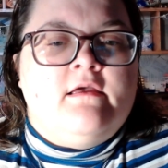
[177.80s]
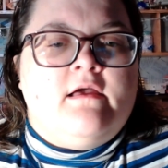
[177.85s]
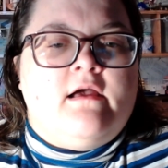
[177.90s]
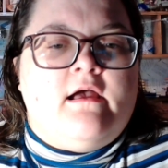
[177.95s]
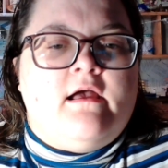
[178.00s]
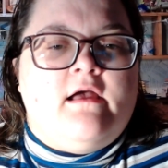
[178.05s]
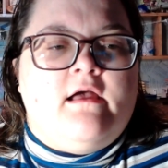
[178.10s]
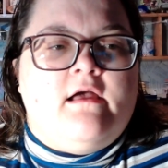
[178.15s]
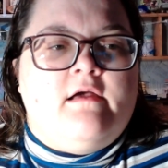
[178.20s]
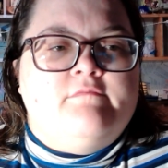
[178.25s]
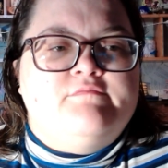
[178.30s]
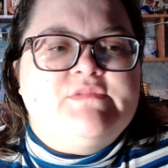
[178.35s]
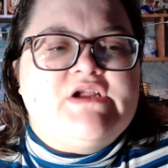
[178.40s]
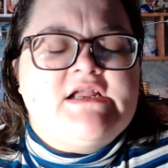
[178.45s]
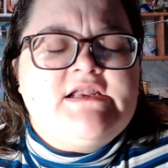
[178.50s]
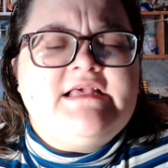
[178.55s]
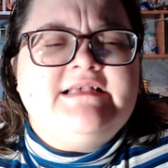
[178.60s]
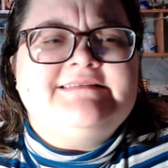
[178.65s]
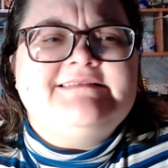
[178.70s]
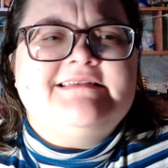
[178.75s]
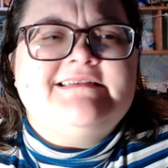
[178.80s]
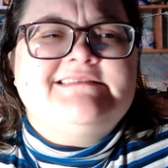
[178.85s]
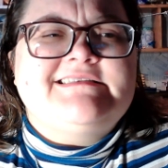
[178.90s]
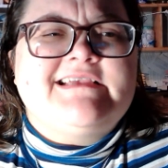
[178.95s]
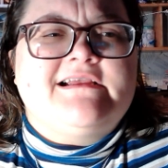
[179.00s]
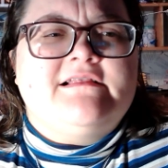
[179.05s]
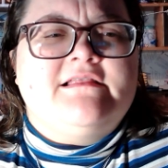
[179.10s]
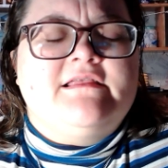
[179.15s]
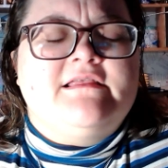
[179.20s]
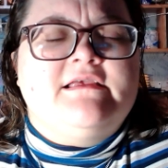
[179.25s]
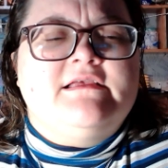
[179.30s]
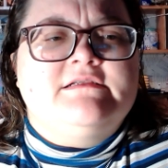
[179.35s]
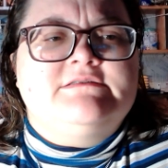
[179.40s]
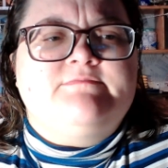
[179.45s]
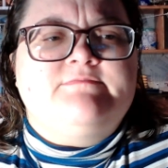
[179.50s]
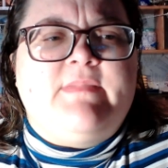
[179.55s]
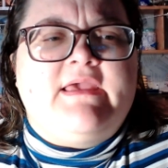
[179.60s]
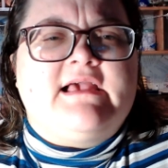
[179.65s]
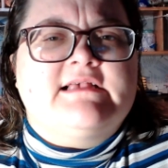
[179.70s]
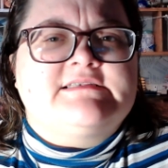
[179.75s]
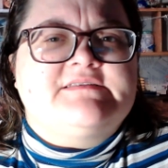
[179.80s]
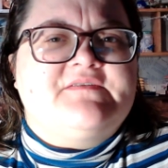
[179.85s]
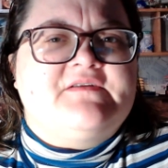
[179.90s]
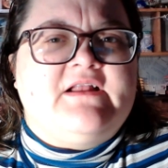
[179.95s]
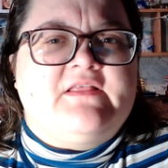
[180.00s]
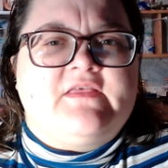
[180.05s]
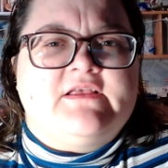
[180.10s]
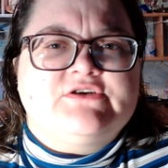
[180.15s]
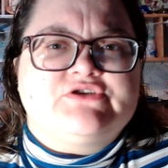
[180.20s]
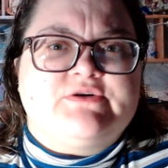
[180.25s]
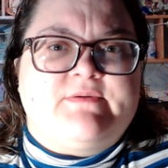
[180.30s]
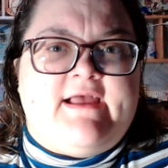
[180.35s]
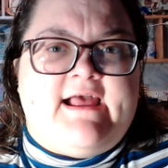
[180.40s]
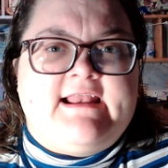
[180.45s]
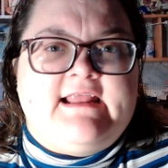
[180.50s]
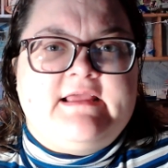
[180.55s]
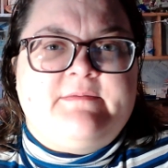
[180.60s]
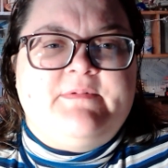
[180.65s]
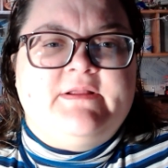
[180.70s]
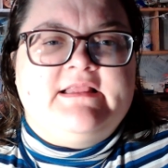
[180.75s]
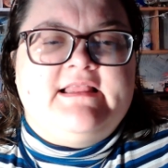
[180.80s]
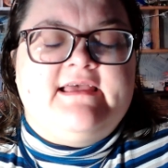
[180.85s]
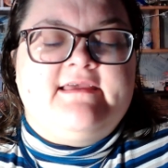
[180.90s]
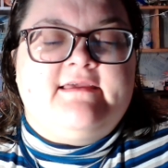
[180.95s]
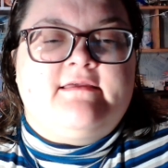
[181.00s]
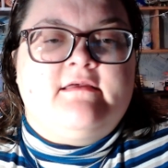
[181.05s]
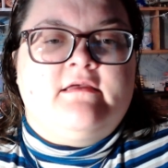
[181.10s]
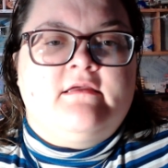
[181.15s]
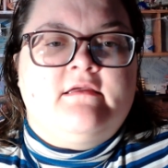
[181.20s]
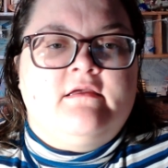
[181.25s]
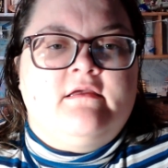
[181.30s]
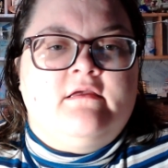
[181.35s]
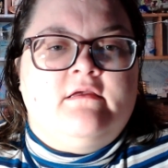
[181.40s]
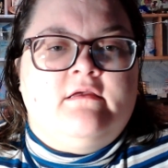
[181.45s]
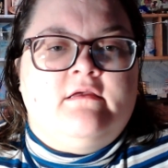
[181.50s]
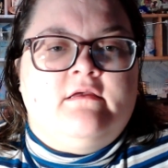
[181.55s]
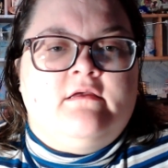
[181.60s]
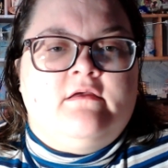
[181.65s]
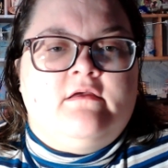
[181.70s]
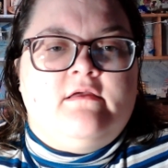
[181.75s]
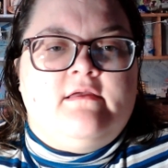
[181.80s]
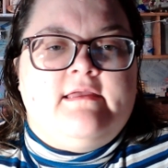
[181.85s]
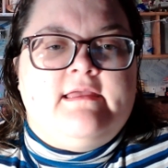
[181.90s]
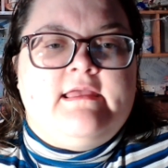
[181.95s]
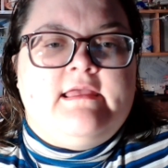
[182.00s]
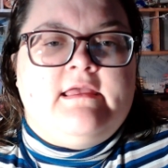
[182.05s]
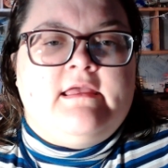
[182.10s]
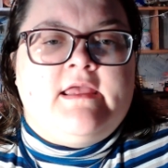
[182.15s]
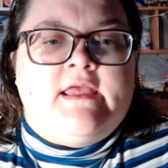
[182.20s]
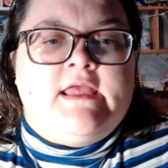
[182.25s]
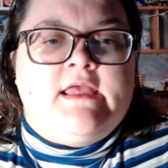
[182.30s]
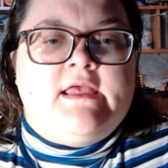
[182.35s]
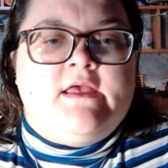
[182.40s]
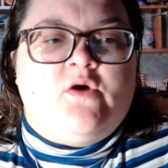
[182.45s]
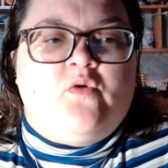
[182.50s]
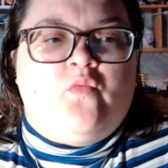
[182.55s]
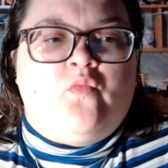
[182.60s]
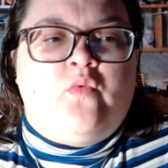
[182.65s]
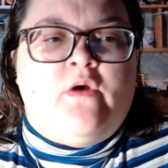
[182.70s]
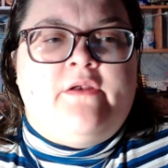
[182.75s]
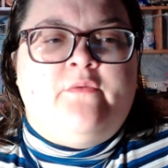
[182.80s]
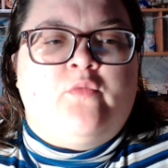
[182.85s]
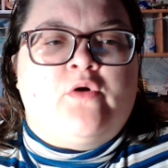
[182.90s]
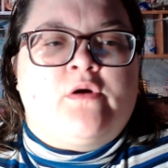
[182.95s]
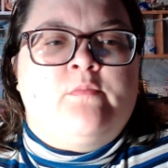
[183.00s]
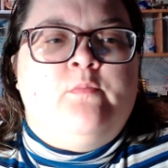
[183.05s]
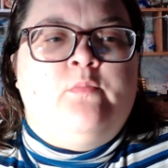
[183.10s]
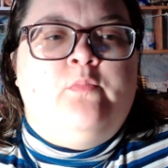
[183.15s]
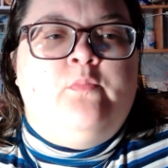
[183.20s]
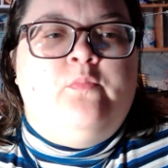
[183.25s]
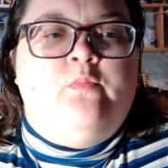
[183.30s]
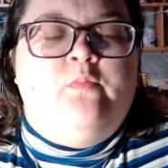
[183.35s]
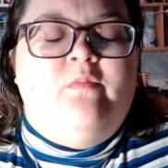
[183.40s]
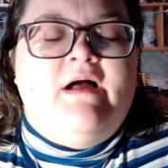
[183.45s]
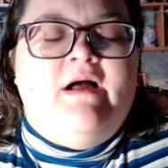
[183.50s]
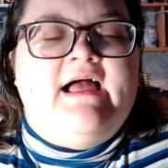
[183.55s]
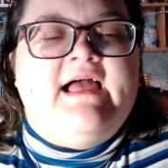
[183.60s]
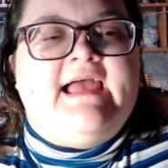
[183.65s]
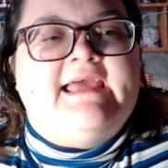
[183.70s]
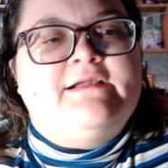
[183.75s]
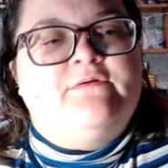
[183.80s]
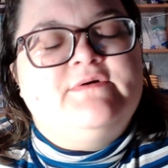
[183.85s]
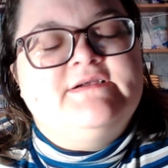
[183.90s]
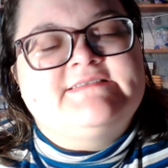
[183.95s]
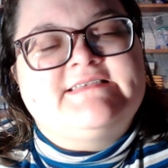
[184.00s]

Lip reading: Not necessarily because of anything traumatic, but like, I don't want to